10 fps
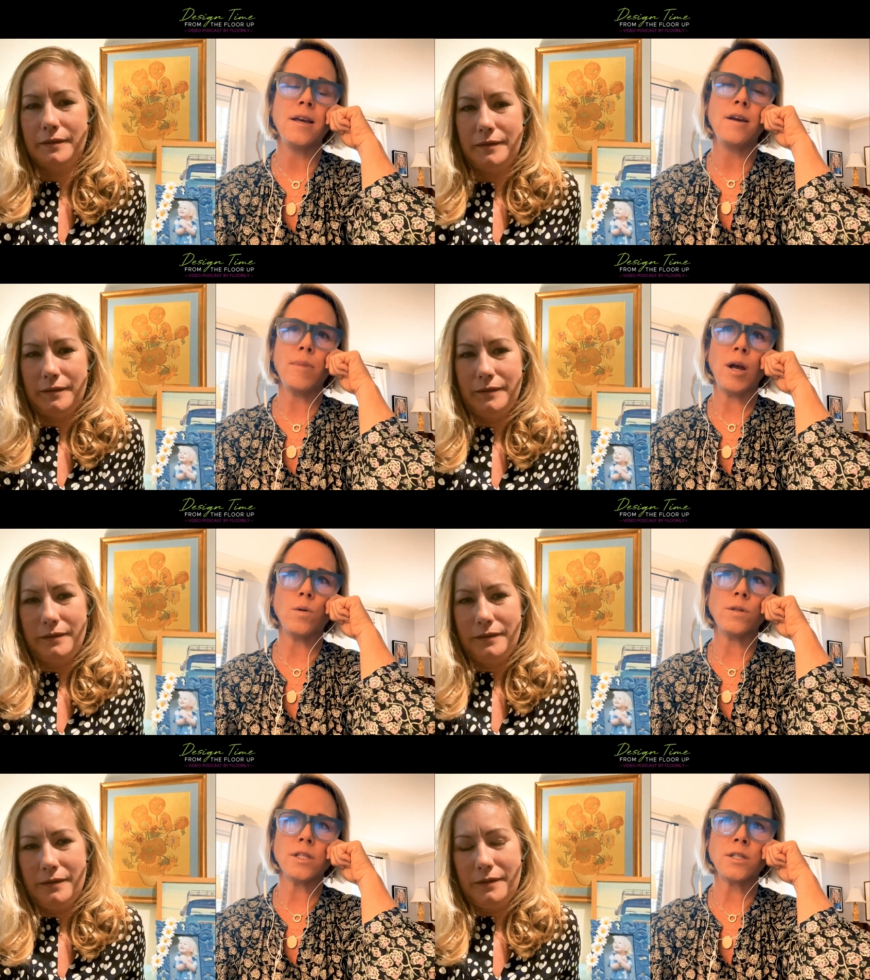Speaker 1: my
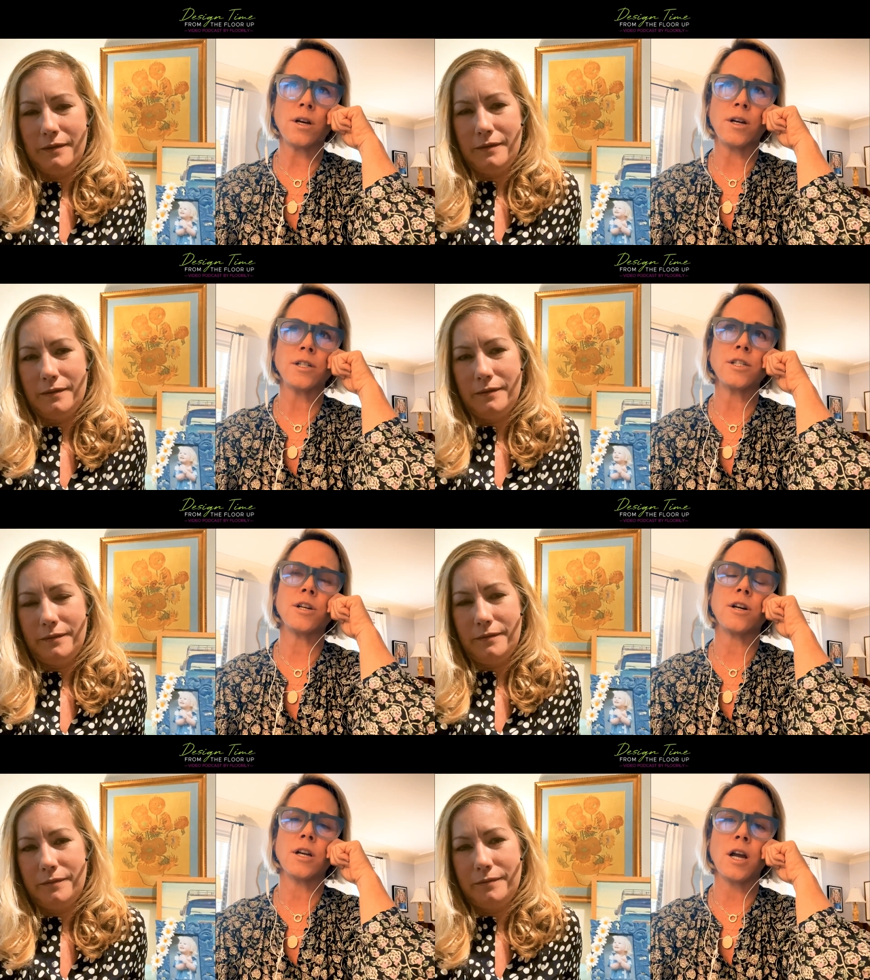oldest daughter
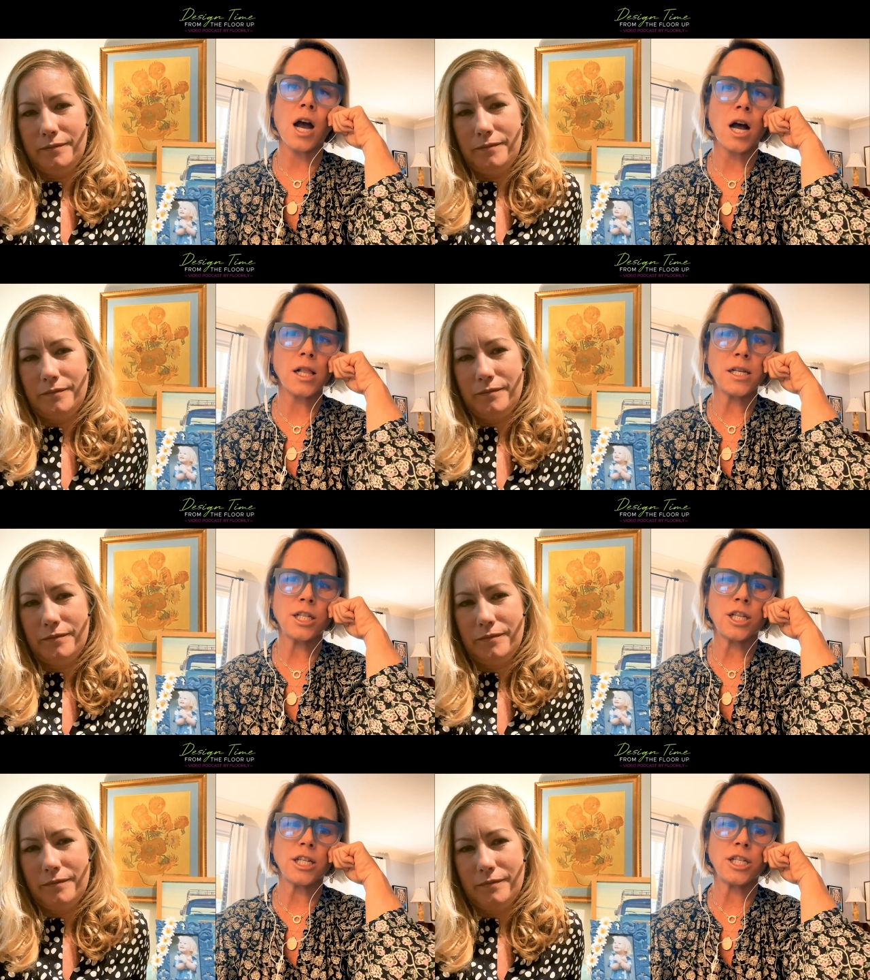started college
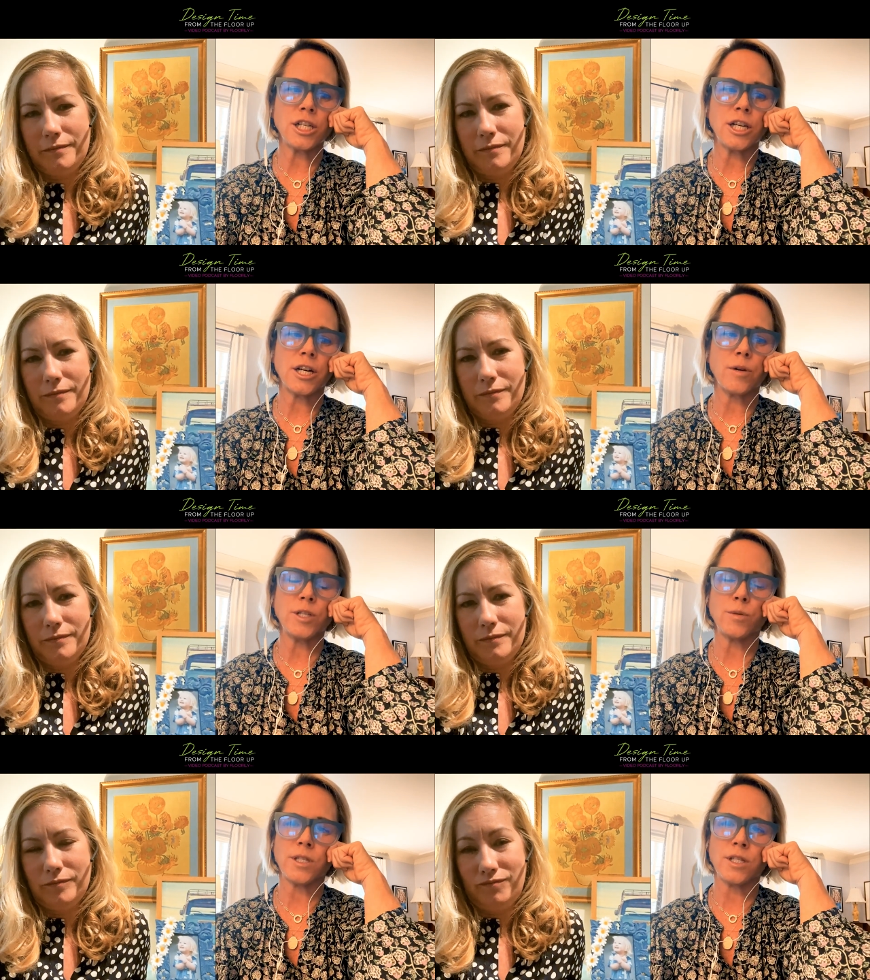this year, which
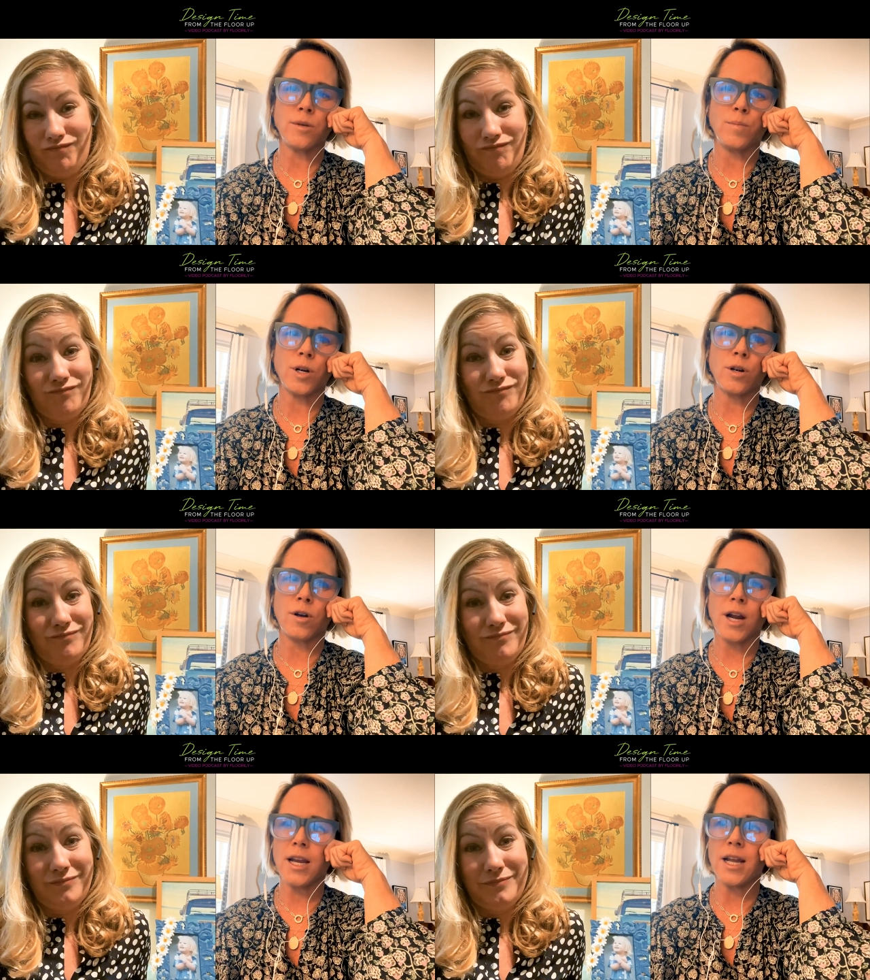was super
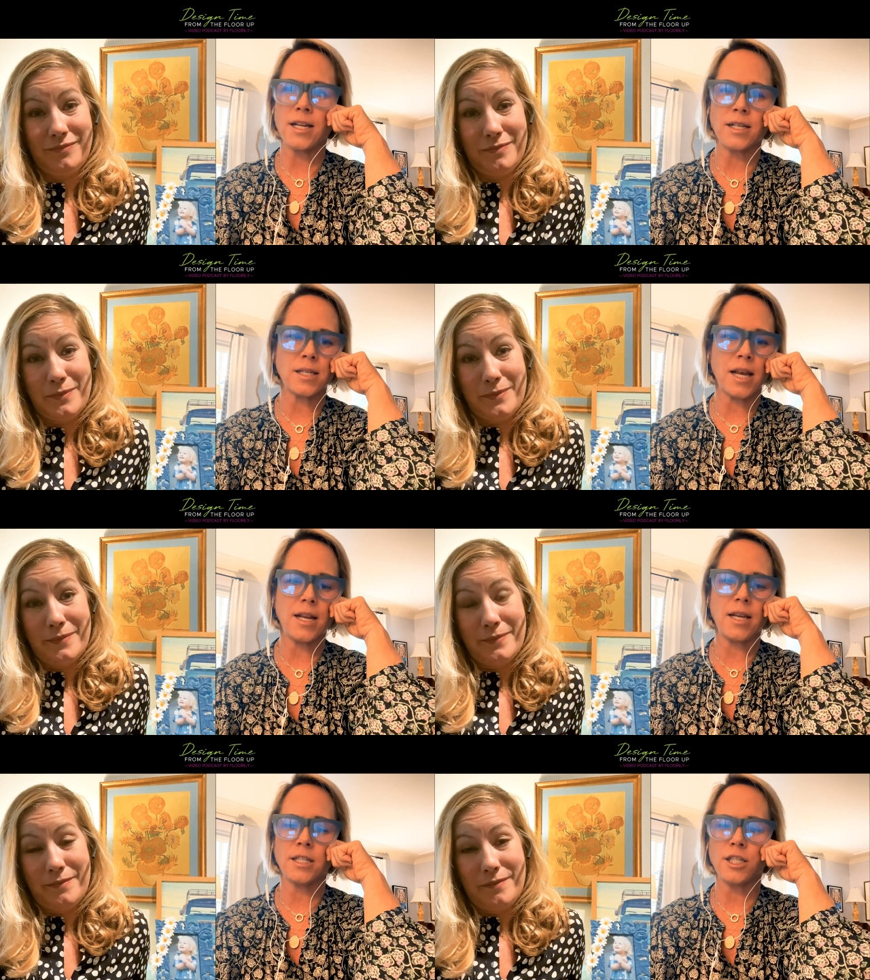great and
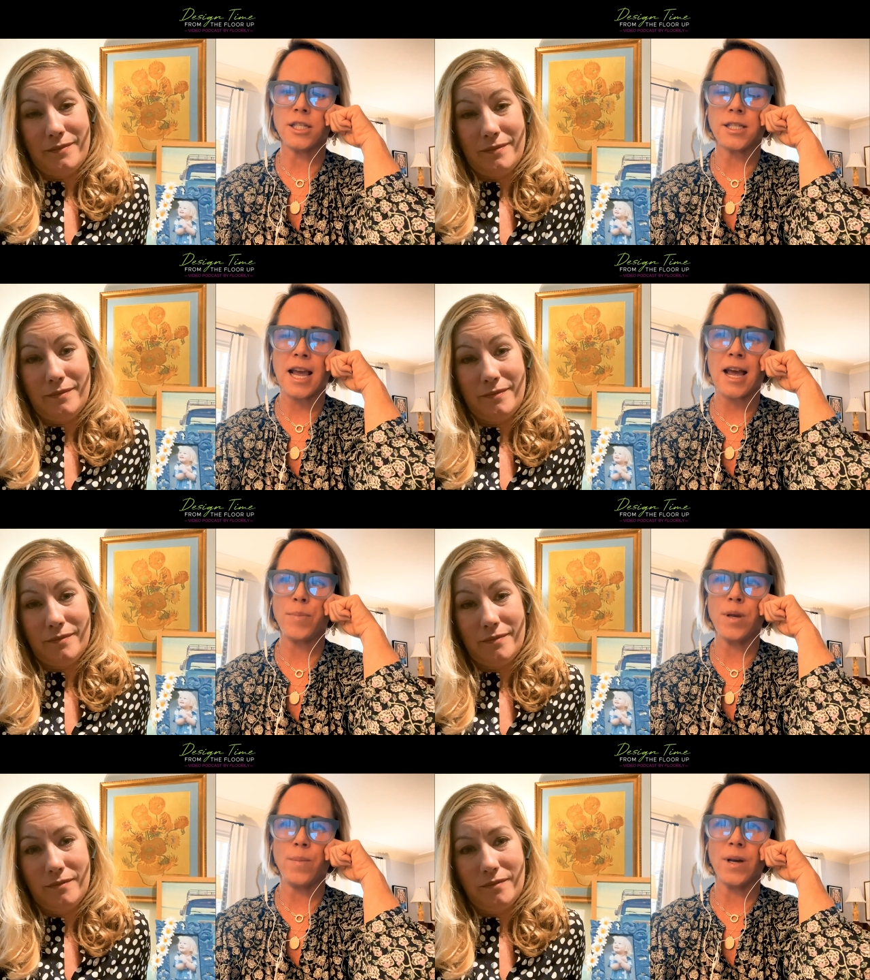exciting, and she's happy,
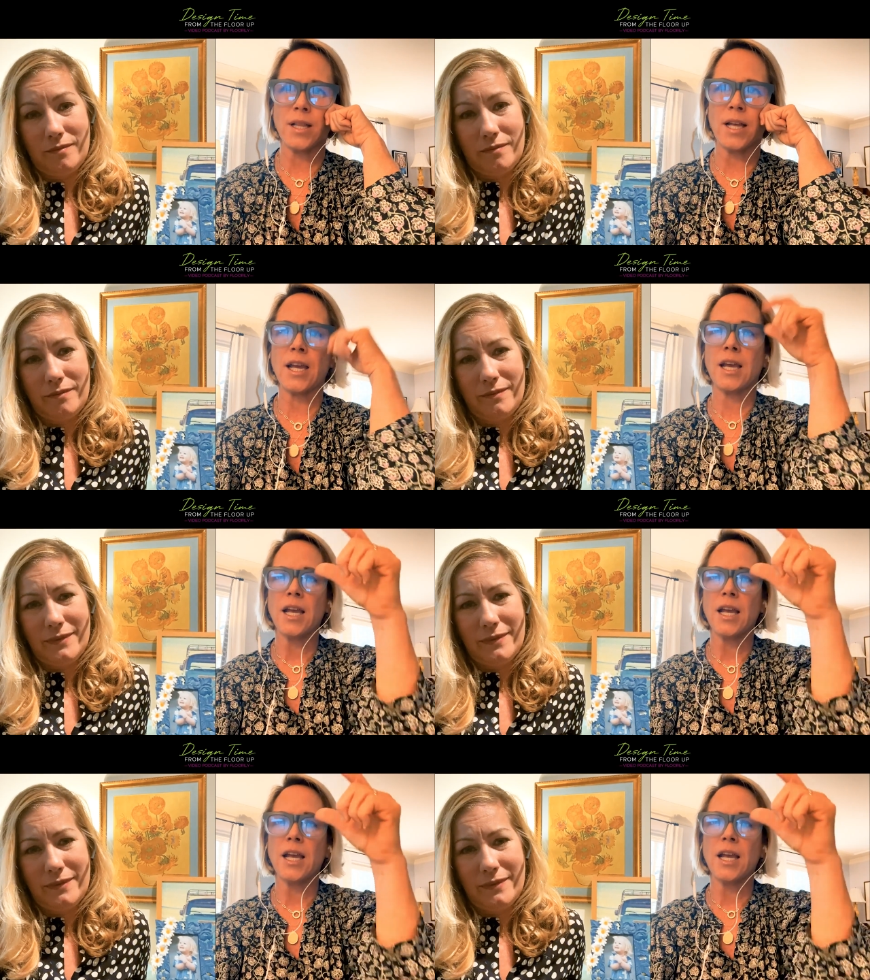but like